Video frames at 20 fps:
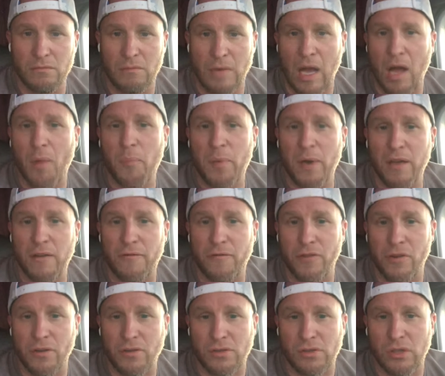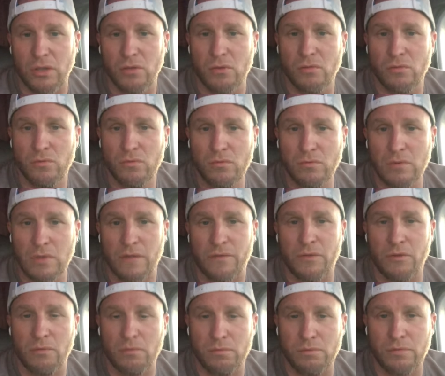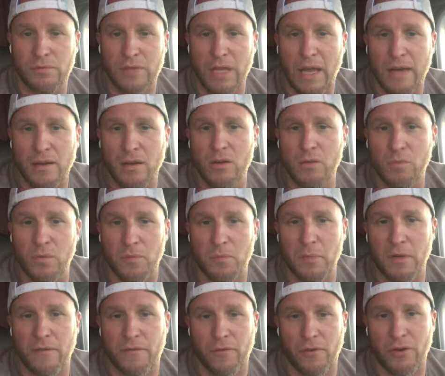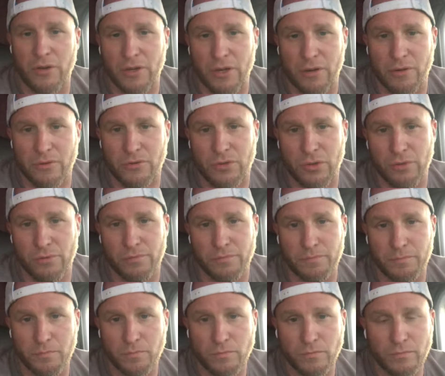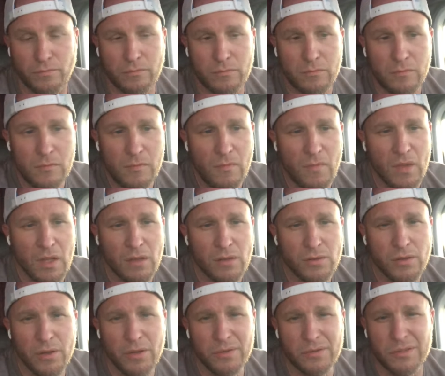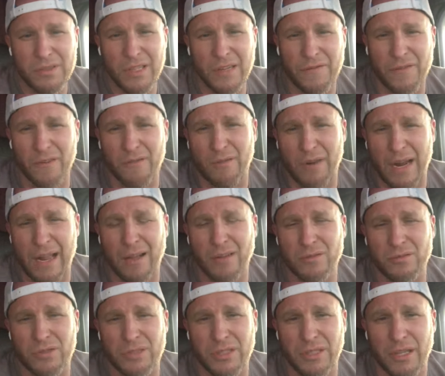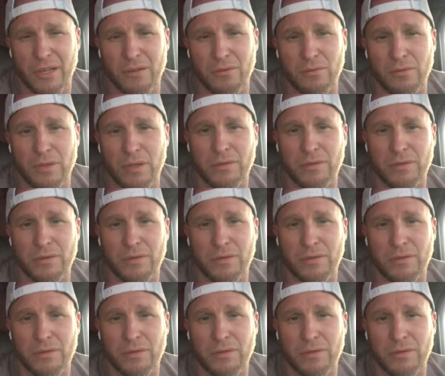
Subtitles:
I'll pay for your school if you sign on with me for a year or two. There's different routes, you know.